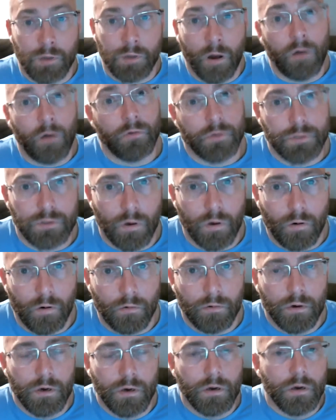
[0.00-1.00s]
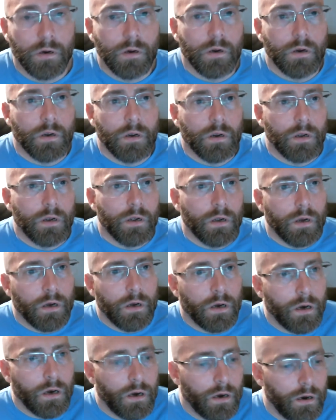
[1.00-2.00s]
called the Star.
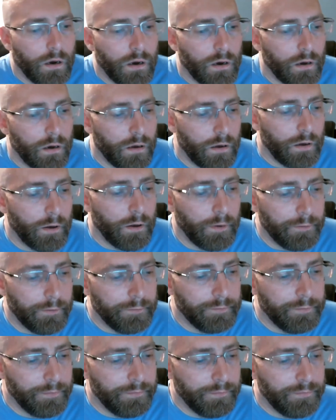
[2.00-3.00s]
The